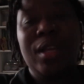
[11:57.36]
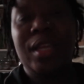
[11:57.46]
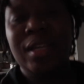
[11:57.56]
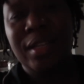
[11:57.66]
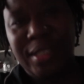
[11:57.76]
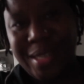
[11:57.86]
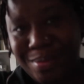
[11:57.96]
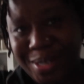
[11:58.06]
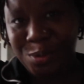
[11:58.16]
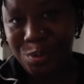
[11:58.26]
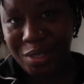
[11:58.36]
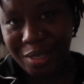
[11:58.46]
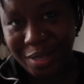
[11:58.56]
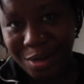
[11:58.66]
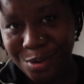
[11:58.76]
English am I
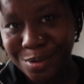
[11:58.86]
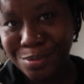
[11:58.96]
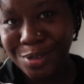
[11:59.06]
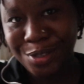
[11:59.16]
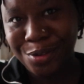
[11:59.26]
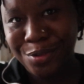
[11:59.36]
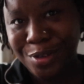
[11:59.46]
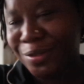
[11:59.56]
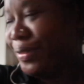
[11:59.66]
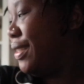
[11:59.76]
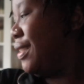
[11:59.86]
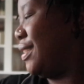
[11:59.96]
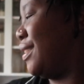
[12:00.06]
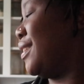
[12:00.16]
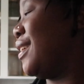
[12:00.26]
speaking now? Most of all of
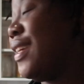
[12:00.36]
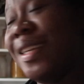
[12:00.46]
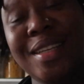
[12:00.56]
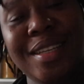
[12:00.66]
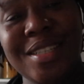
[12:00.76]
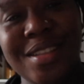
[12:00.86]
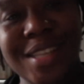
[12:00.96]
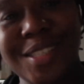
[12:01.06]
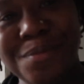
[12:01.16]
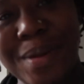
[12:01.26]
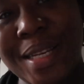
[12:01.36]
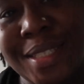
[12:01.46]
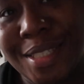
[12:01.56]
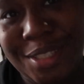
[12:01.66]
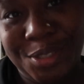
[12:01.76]
this. It's not as if my English